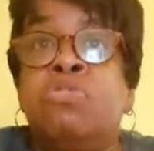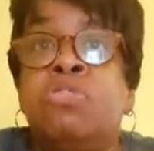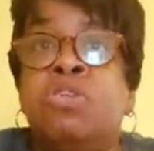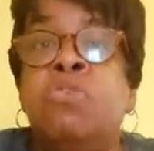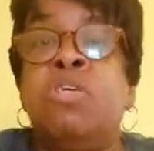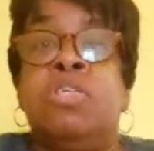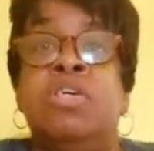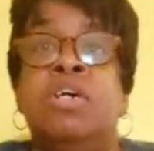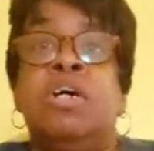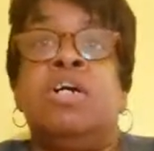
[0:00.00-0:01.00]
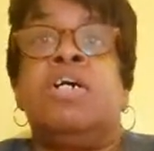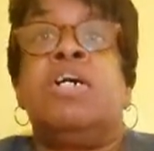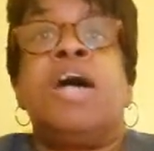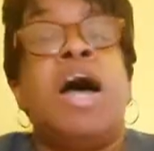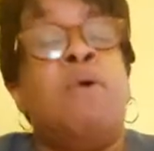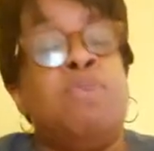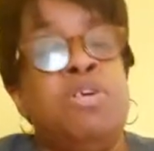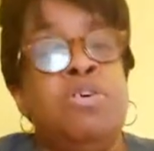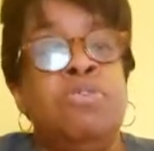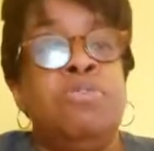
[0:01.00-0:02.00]
Lista. How are
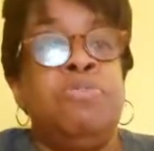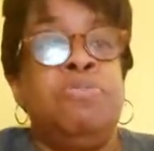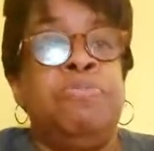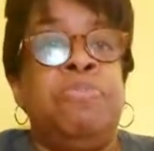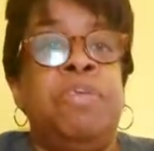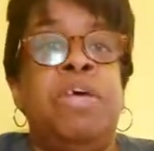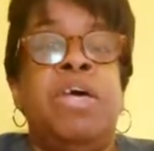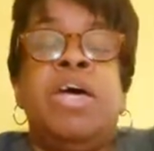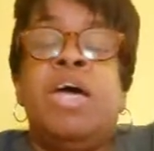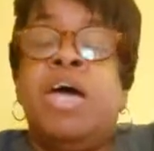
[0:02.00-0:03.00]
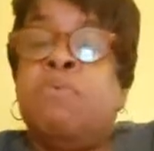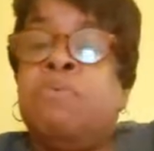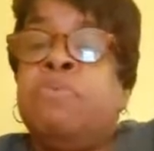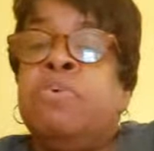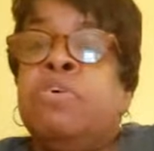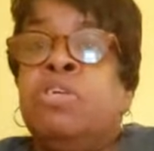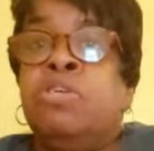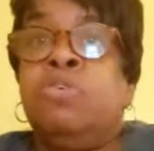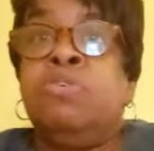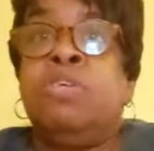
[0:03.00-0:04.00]
you? And what we're going to
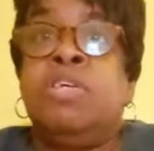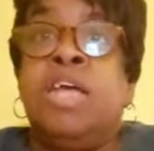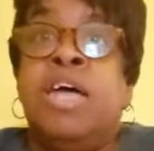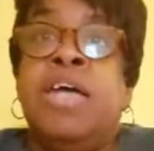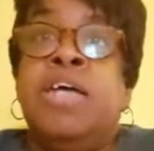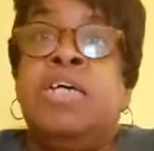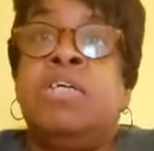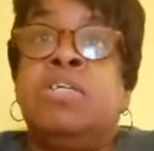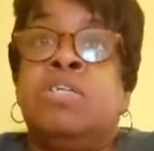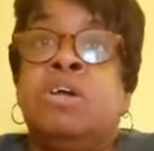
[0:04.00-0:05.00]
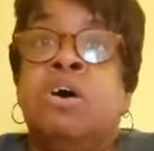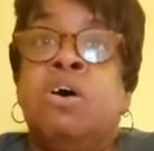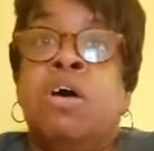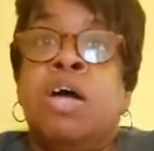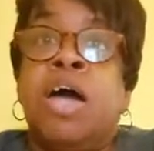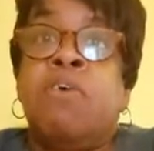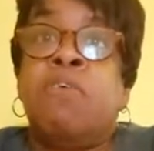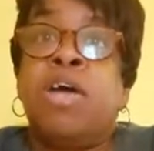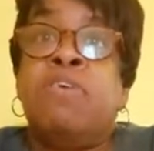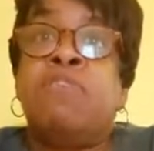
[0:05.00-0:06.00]
do today is talk. Hi,
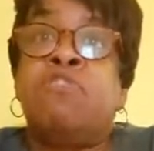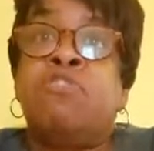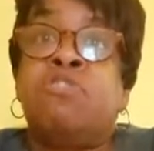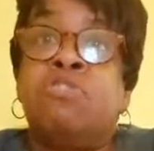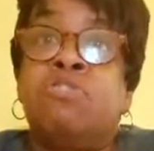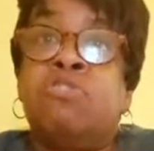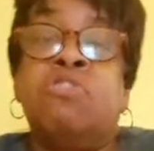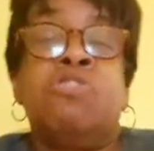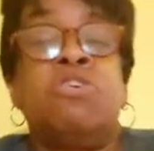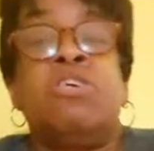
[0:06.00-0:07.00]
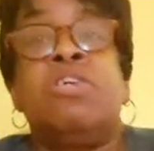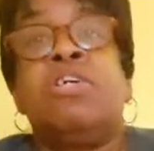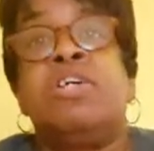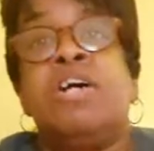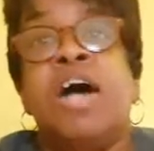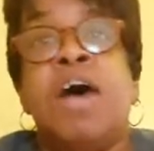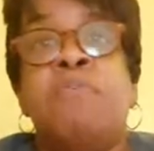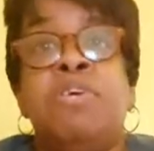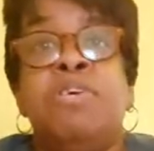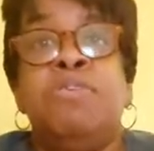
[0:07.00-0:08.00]
Creative Shook. How are
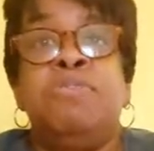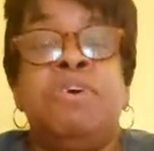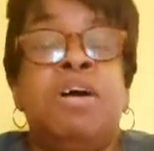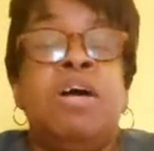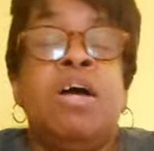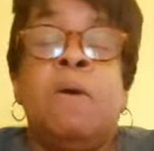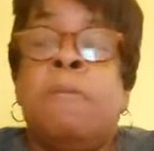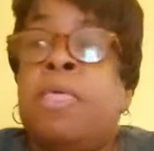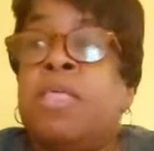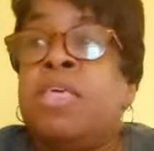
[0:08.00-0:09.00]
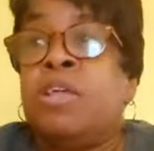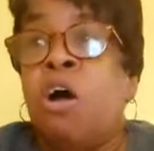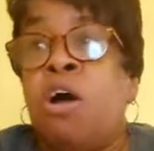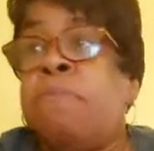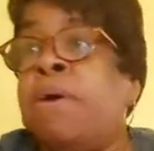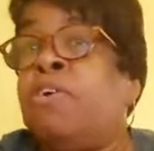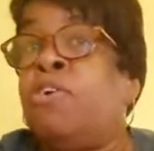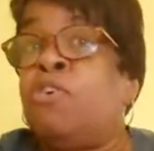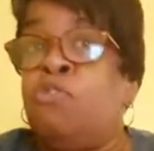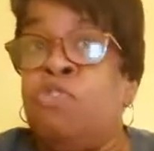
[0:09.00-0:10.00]
you? To talk about
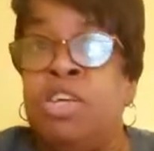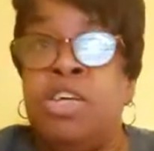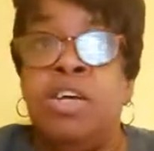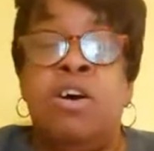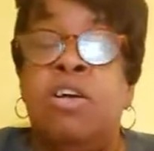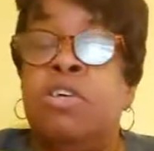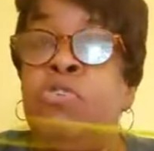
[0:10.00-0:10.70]
acrylic yarn.